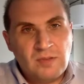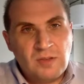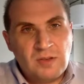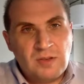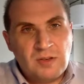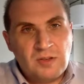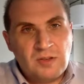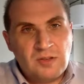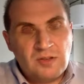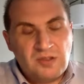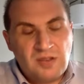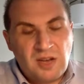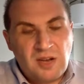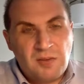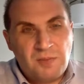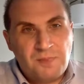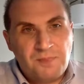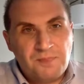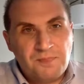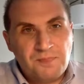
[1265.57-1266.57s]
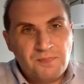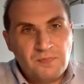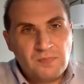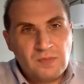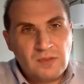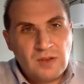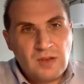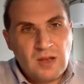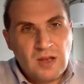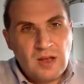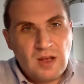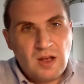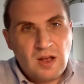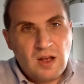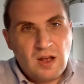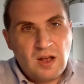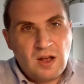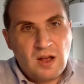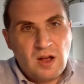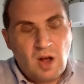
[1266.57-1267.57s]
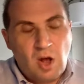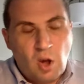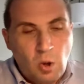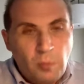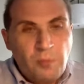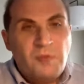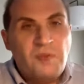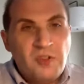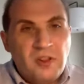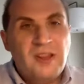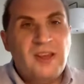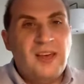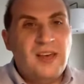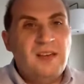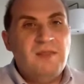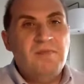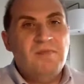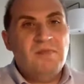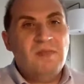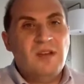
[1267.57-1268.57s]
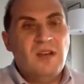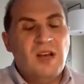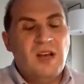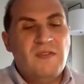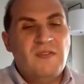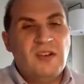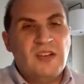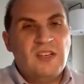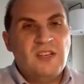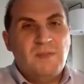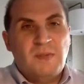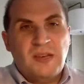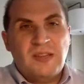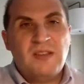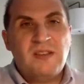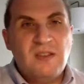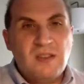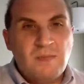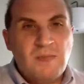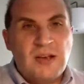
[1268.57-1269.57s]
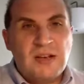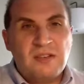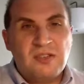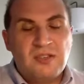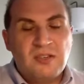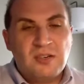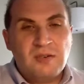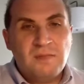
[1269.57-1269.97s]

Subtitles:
So, hopefully, I've explained the semester.